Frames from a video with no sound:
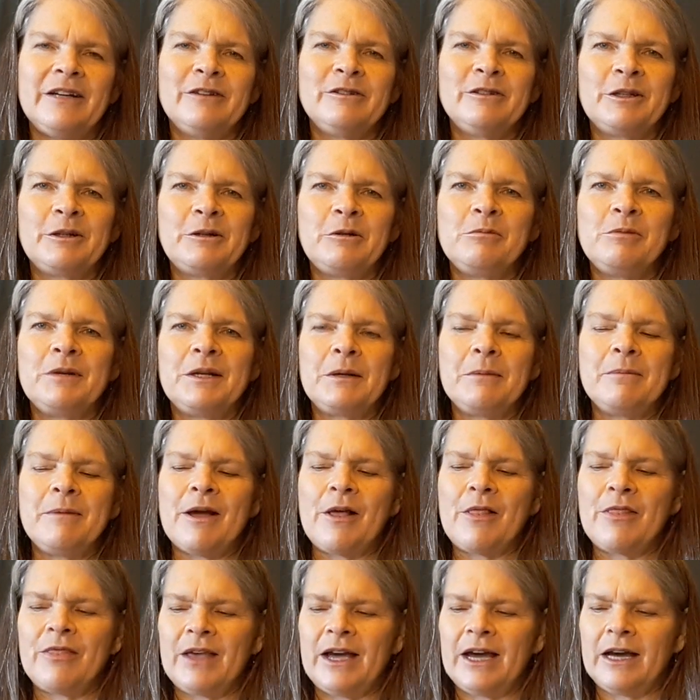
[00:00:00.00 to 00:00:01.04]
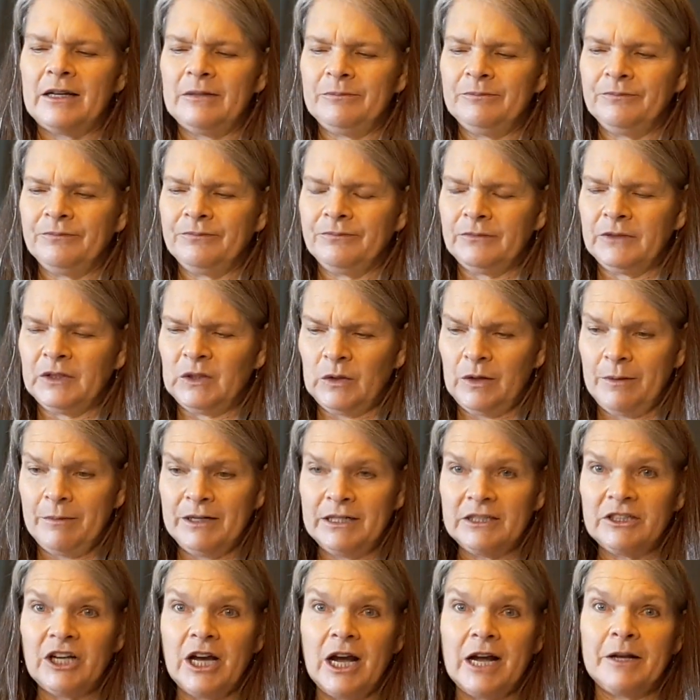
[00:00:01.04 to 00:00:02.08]
a little bit about that. So I'm going
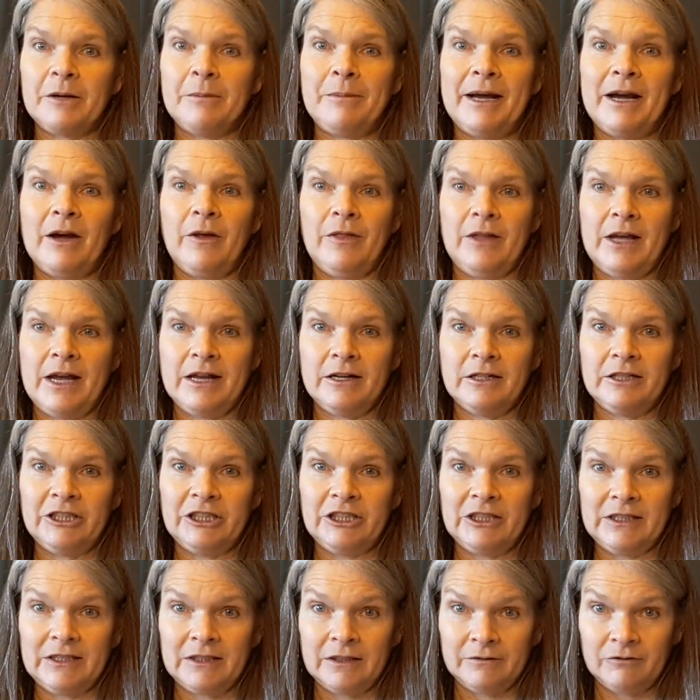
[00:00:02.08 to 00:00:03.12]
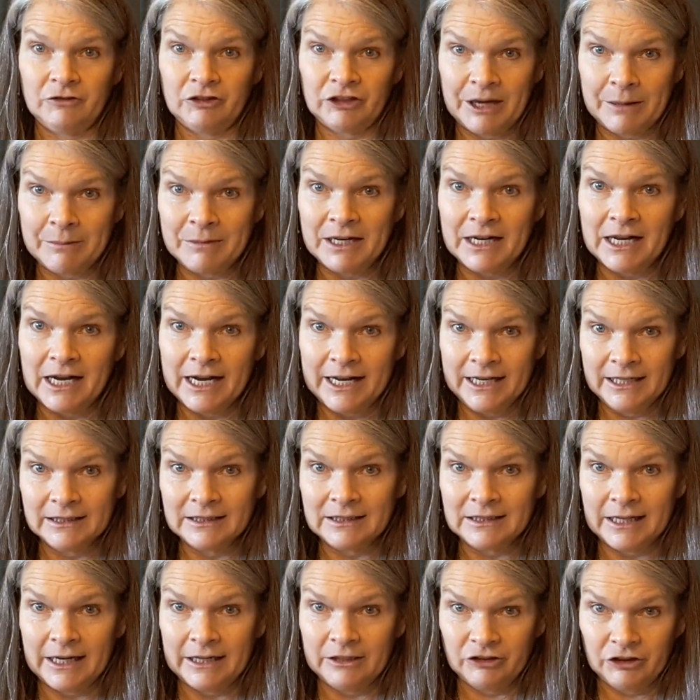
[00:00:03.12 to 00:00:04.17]
to talk about the energies of Gemini and
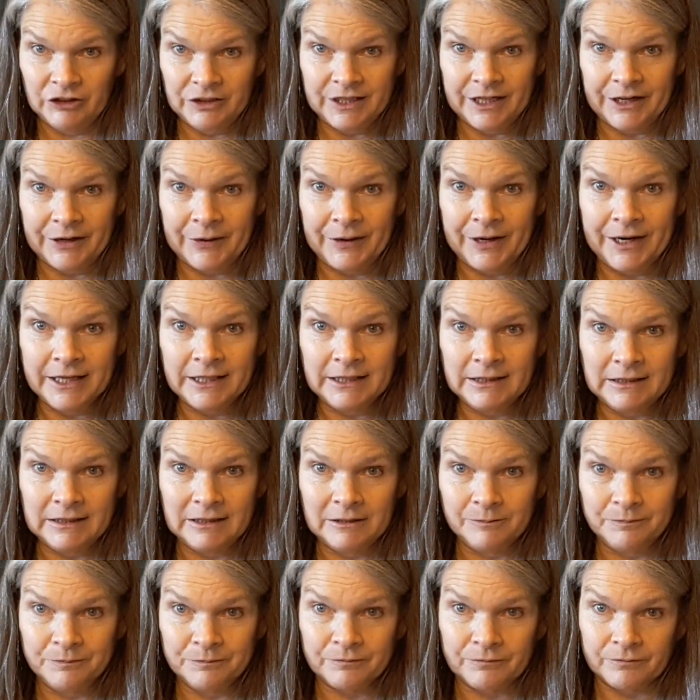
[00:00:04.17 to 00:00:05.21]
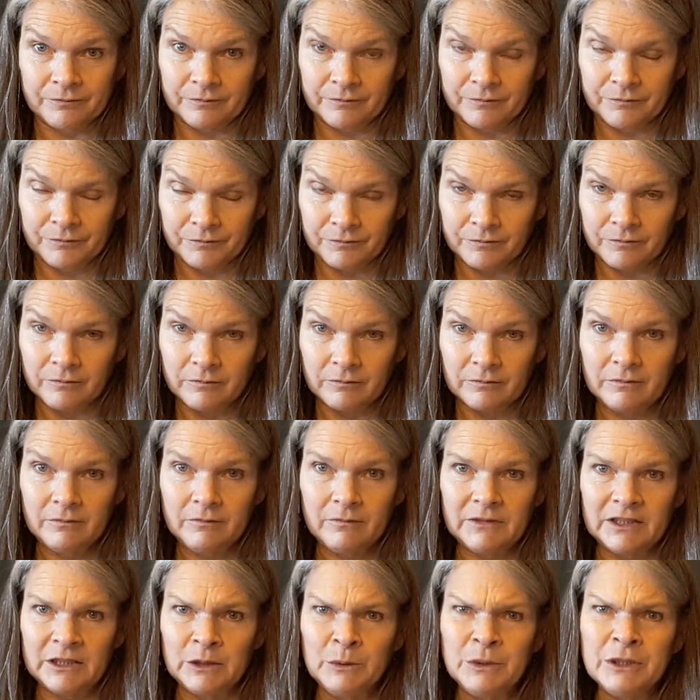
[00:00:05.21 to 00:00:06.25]
Sagittarius
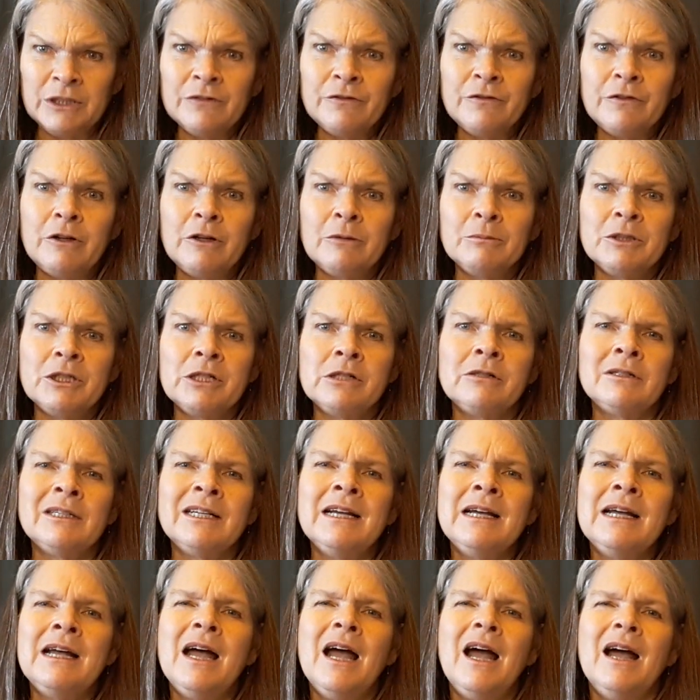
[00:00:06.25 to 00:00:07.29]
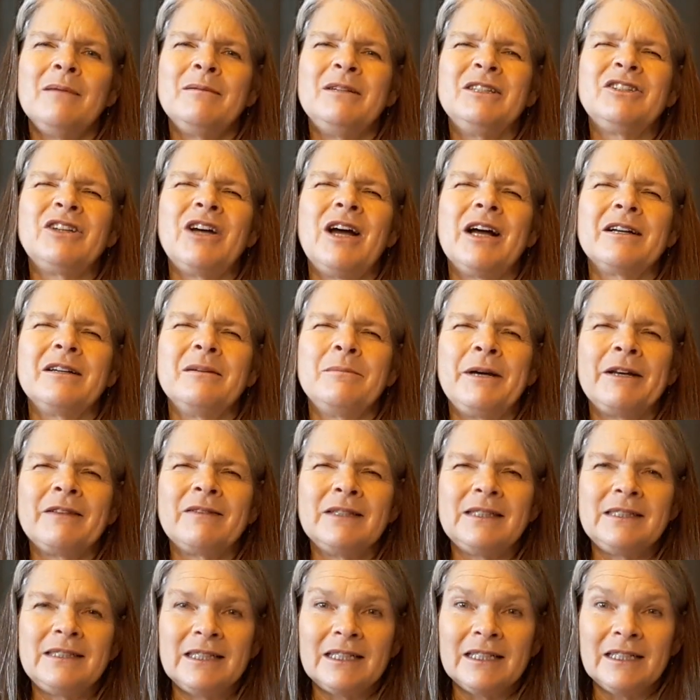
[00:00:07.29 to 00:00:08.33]
with the full moon. I'm going to talk about the
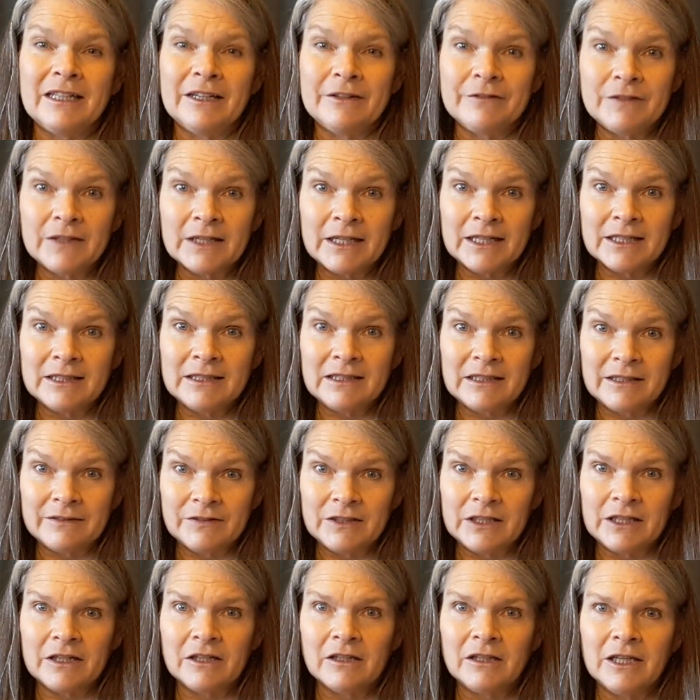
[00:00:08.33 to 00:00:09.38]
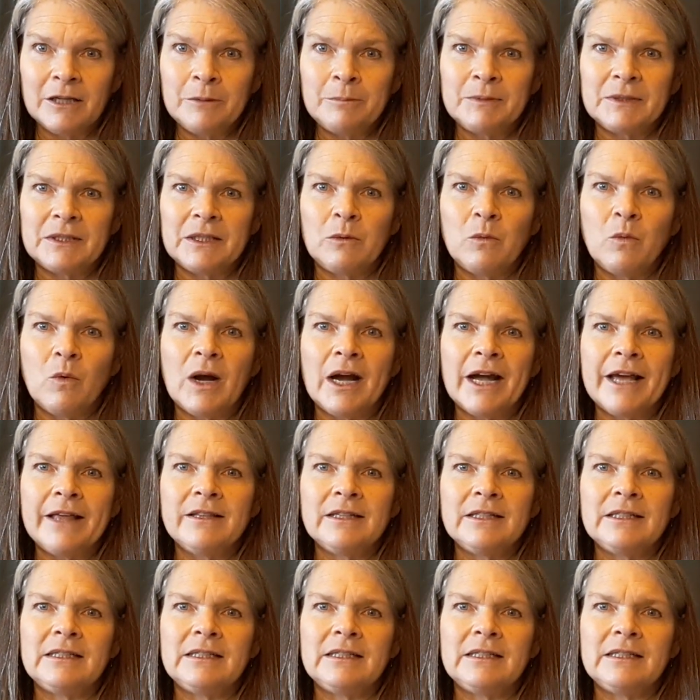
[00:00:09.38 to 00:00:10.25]
significance of an eclipse and why